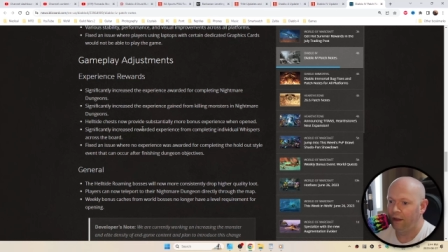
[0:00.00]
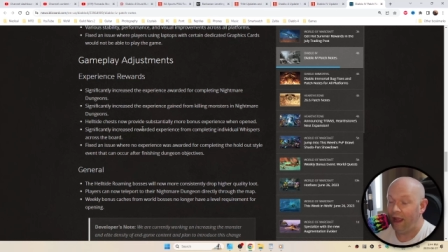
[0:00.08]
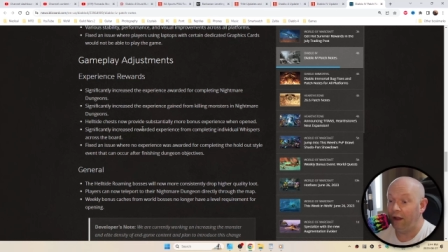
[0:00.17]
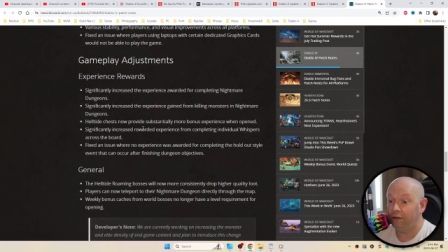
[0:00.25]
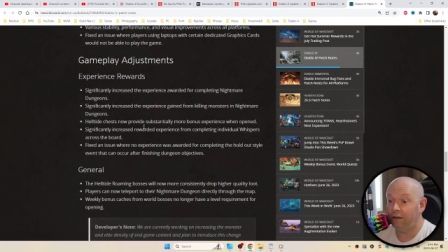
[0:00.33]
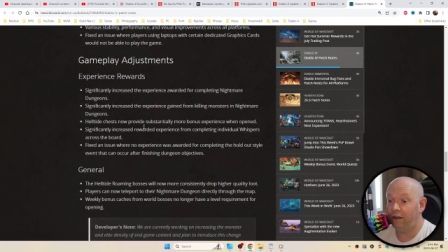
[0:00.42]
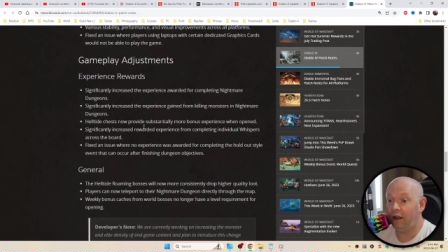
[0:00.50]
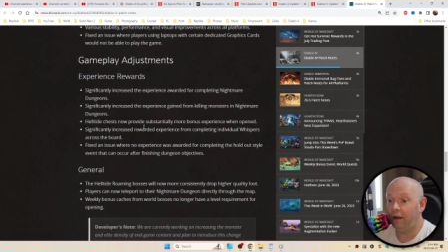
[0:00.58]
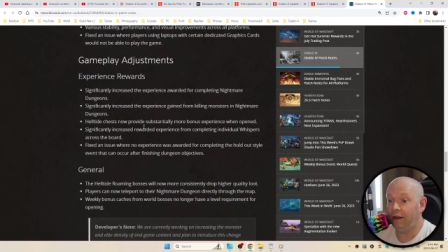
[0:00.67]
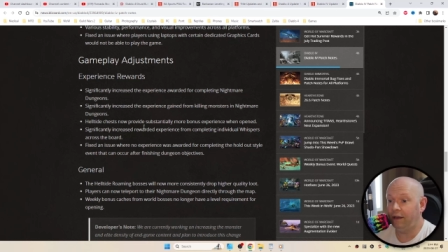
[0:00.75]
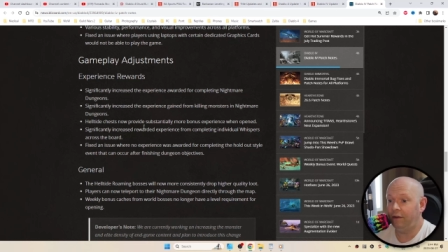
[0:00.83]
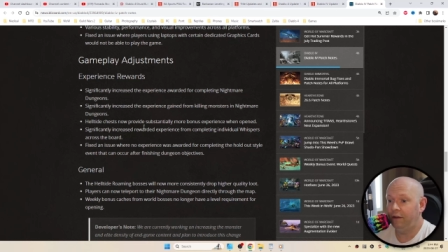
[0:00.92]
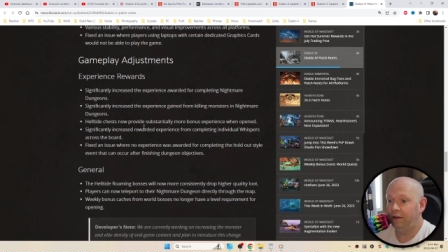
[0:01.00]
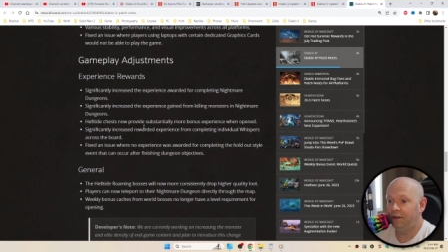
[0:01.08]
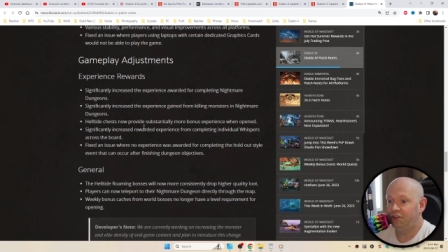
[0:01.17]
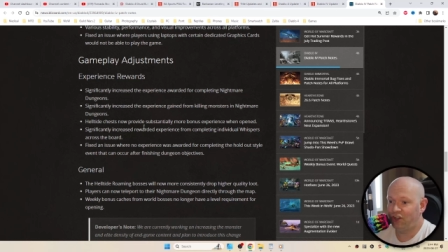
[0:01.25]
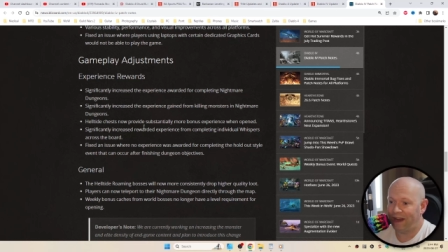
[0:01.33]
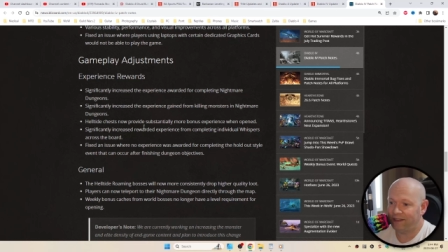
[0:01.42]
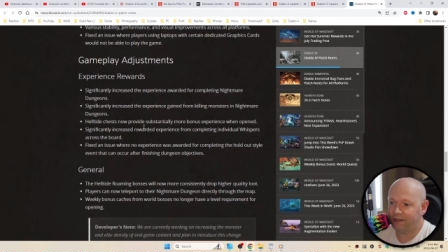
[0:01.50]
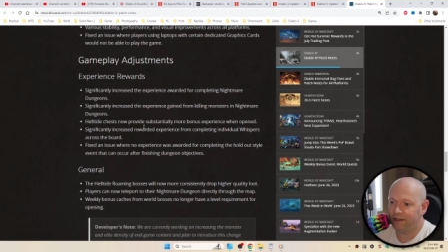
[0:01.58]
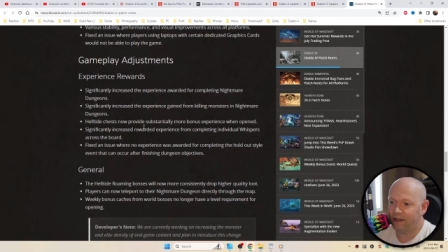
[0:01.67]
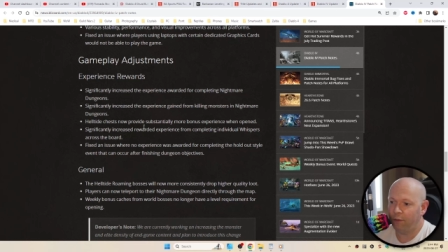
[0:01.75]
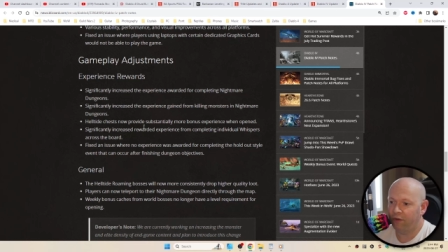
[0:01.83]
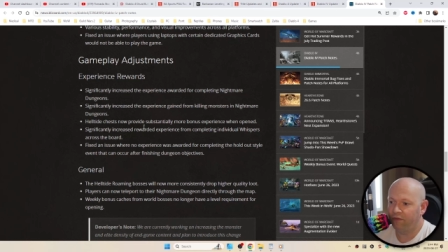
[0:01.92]
Helltide chests
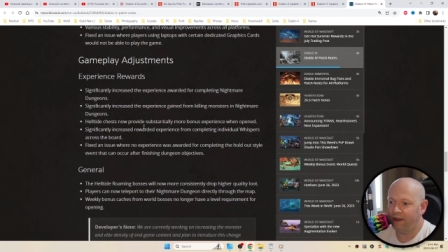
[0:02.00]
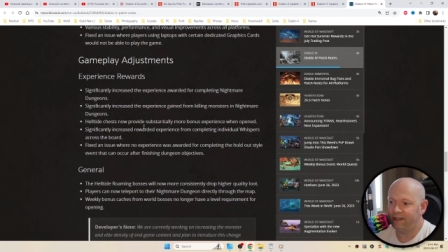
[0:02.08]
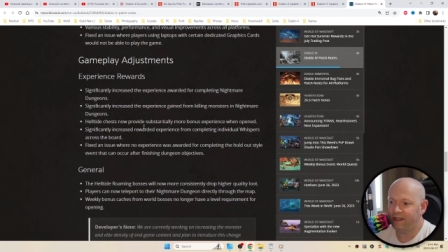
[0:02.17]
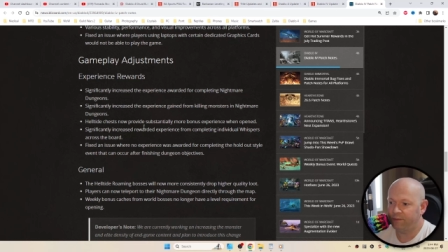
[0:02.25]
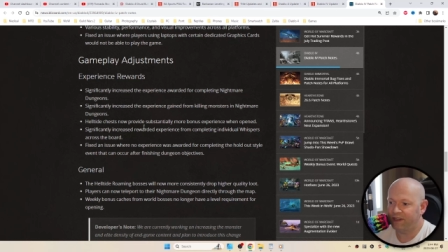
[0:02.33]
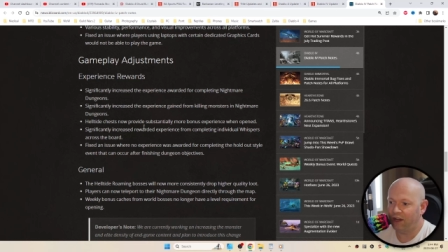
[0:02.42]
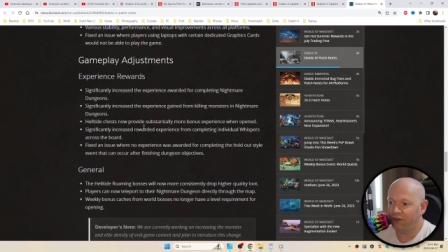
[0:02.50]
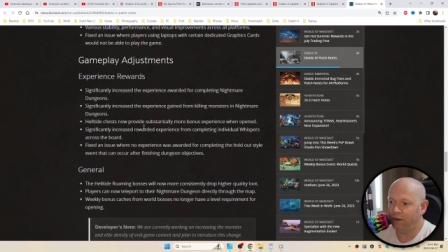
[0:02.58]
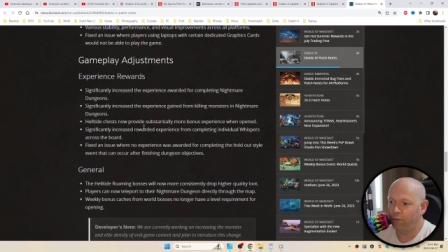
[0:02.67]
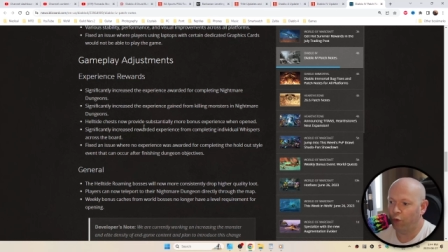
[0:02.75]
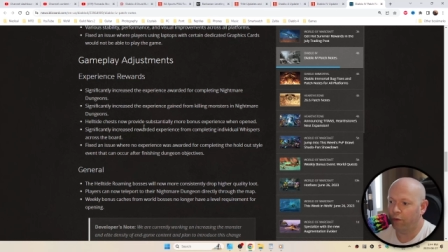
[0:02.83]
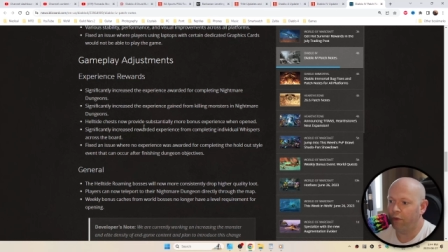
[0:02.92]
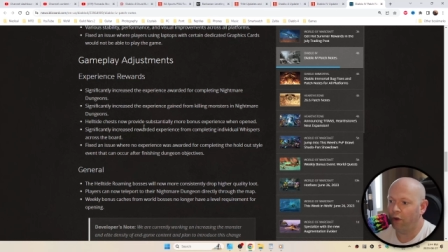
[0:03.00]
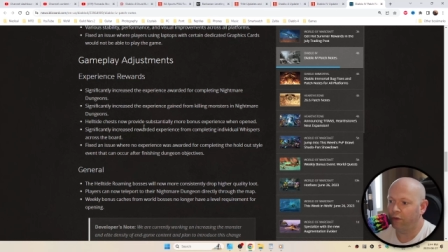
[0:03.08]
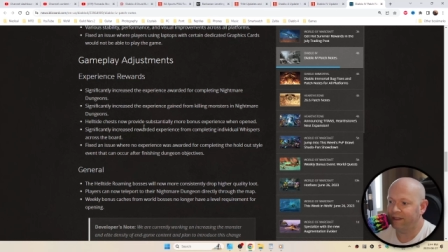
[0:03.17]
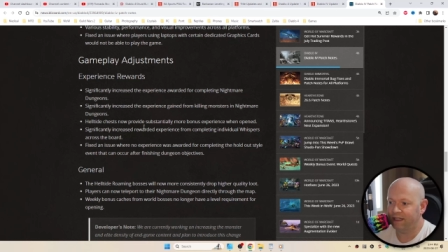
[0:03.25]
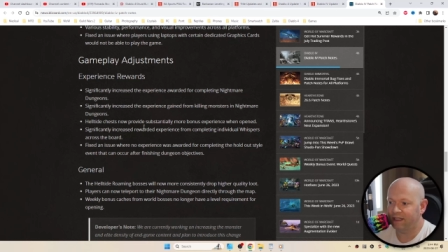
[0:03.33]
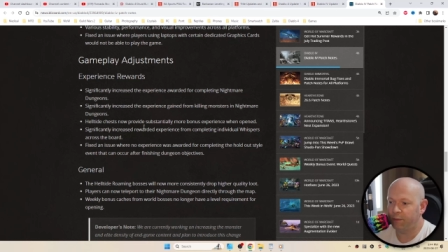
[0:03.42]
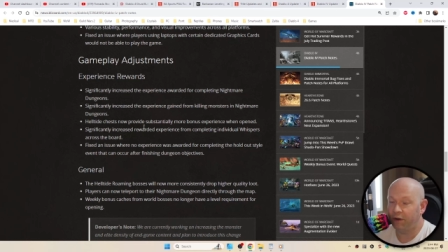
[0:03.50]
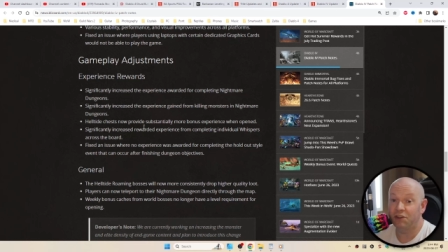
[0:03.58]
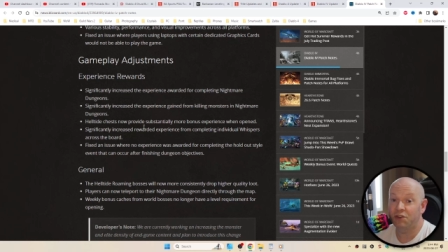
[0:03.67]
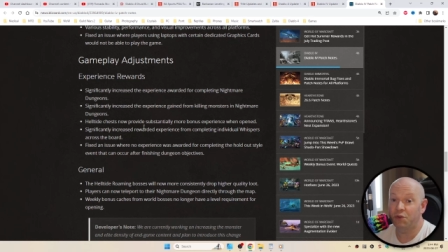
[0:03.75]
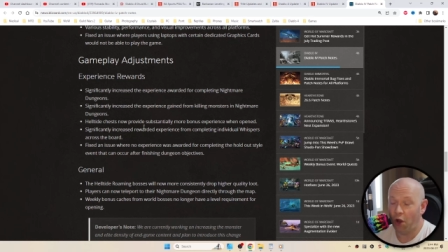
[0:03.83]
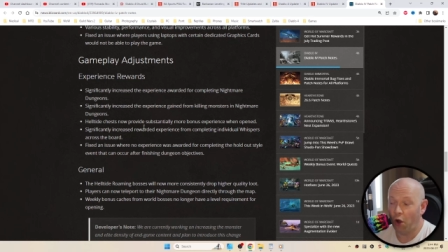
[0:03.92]
now provide substantially more bonus
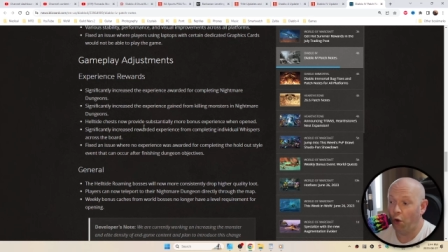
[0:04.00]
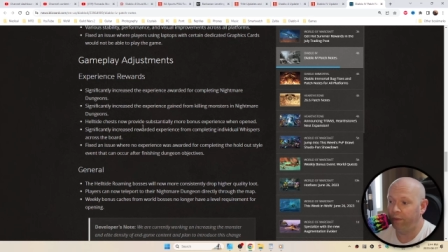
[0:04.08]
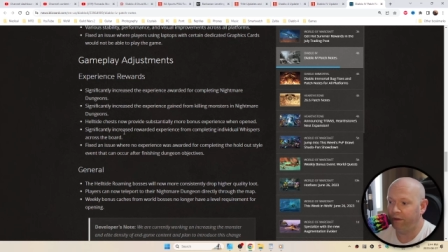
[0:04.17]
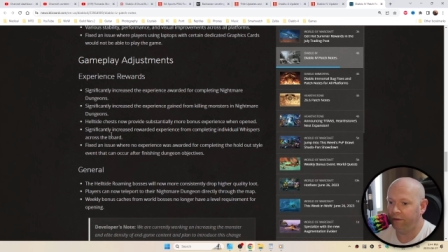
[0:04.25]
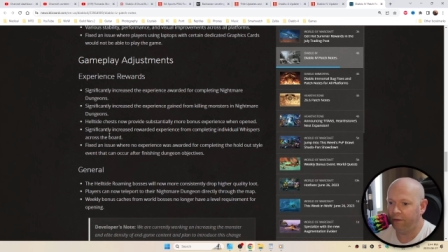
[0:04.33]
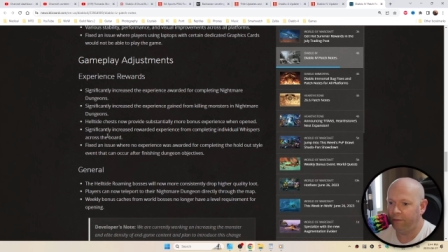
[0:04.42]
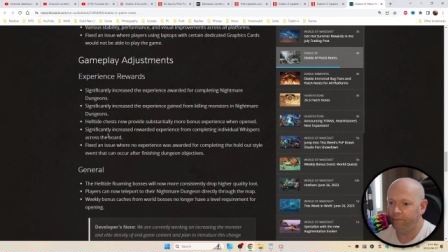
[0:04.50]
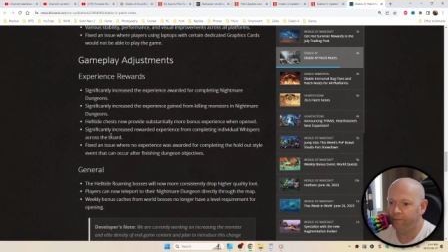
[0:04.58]
experience when opened,